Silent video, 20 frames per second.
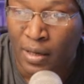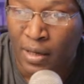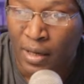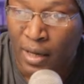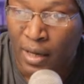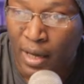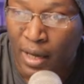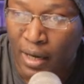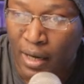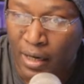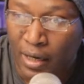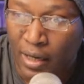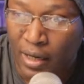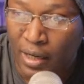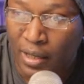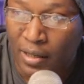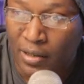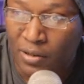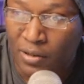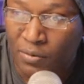and it
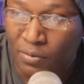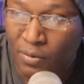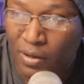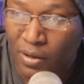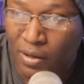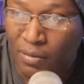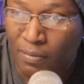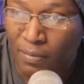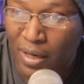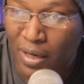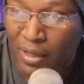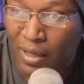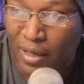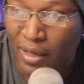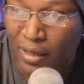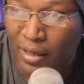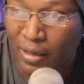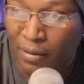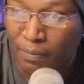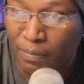ends with the melee
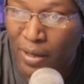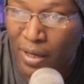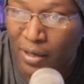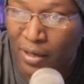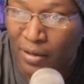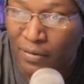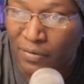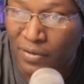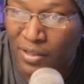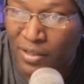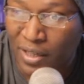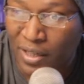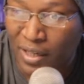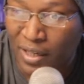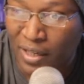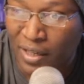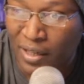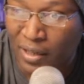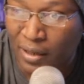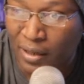competitive
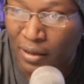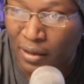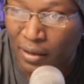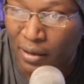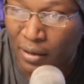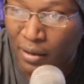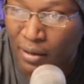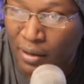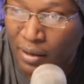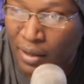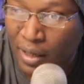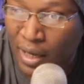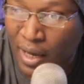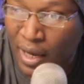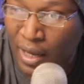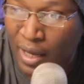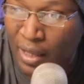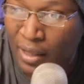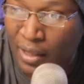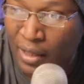scene
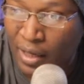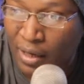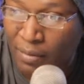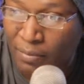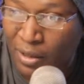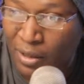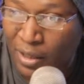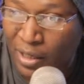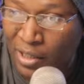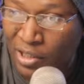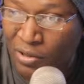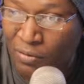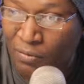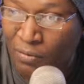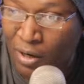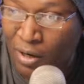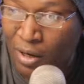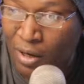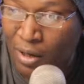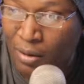and the emulation
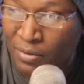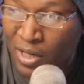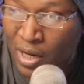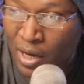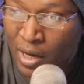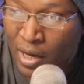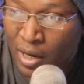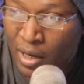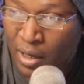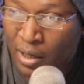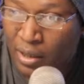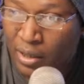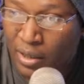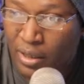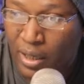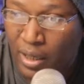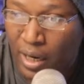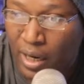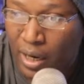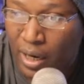ROMs.
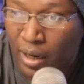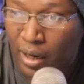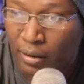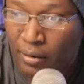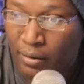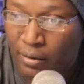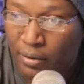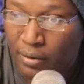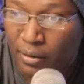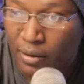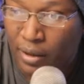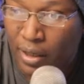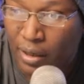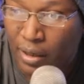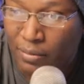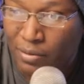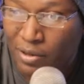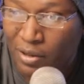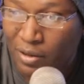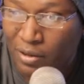Yeah,
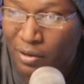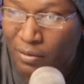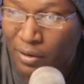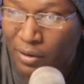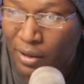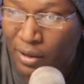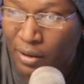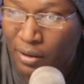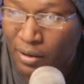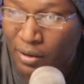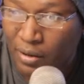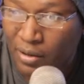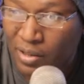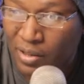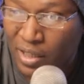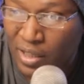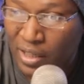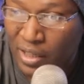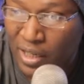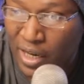absolutely. Let's
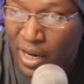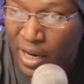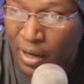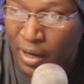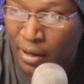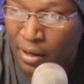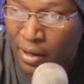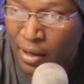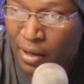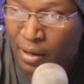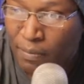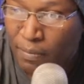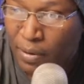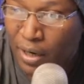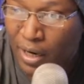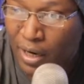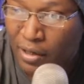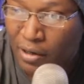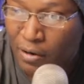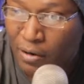see. Yeah, but
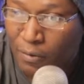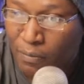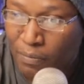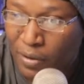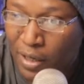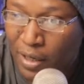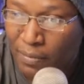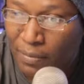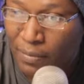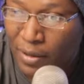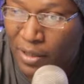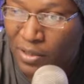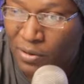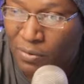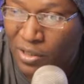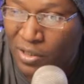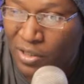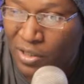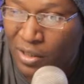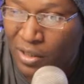I don't play my
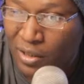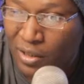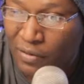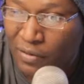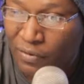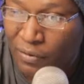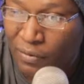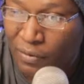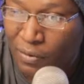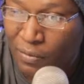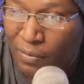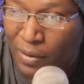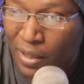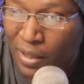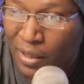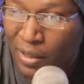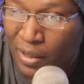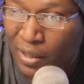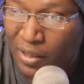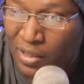Switch in the living room and
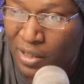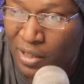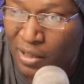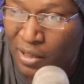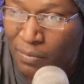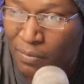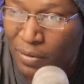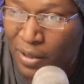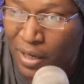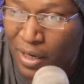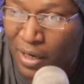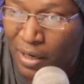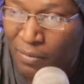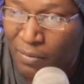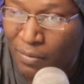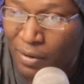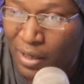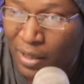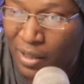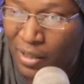then continue playing it
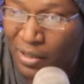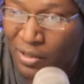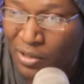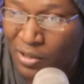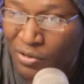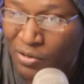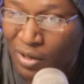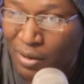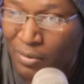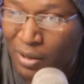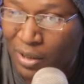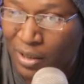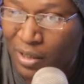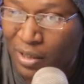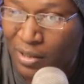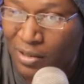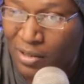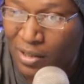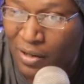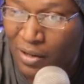when I need to drop the
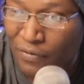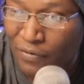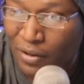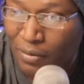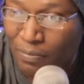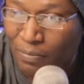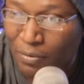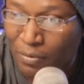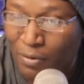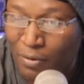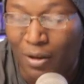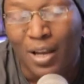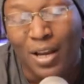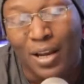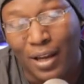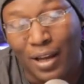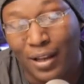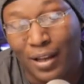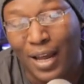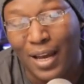kids off at the pool.
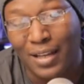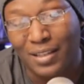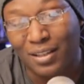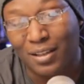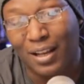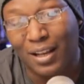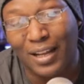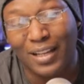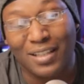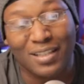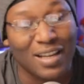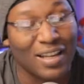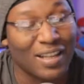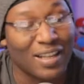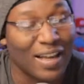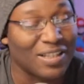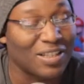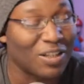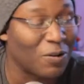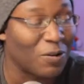And that's like I said,
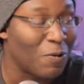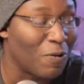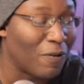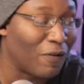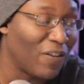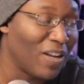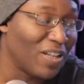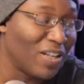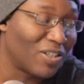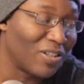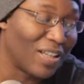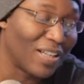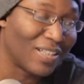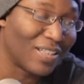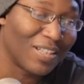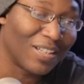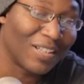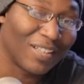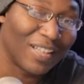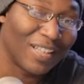that's a cool feature. That's
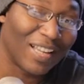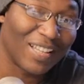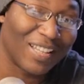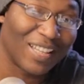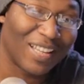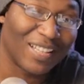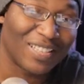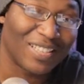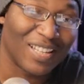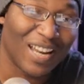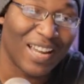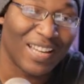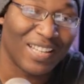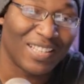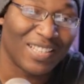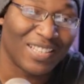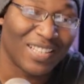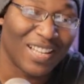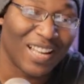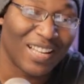a that, that's
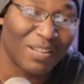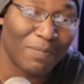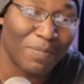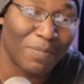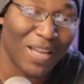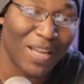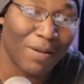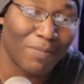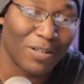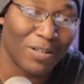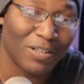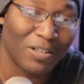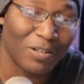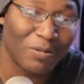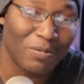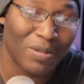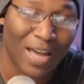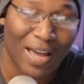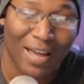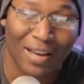nice, like to be able to do
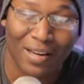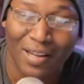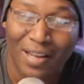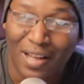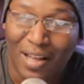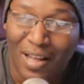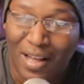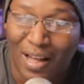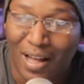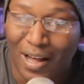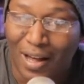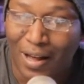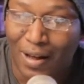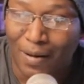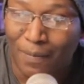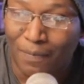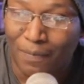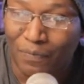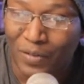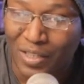that.
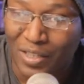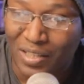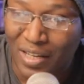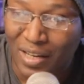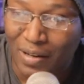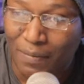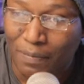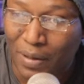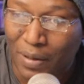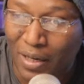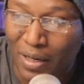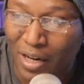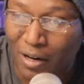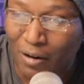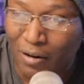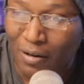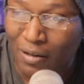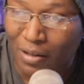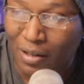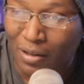Um, let's see. Been
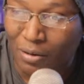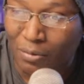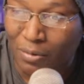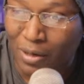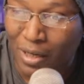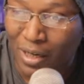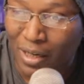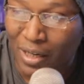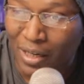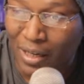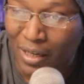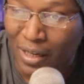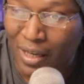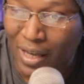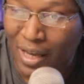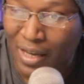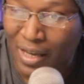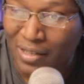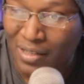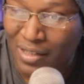hearing the
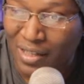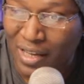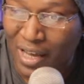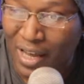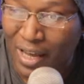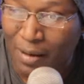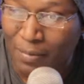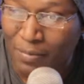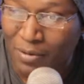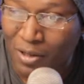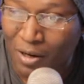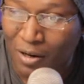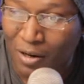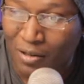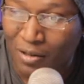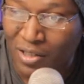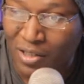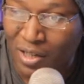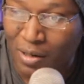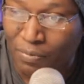3DS games are
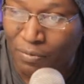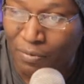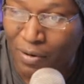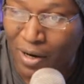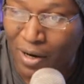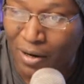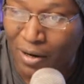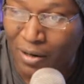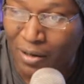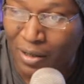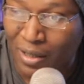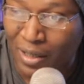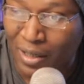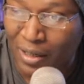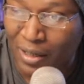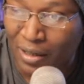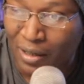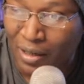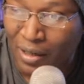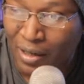
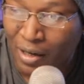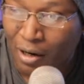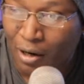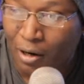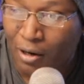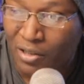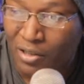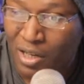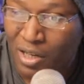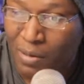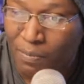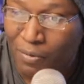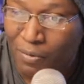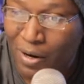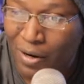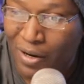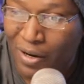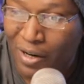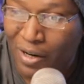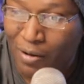temporarily are
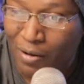temporary on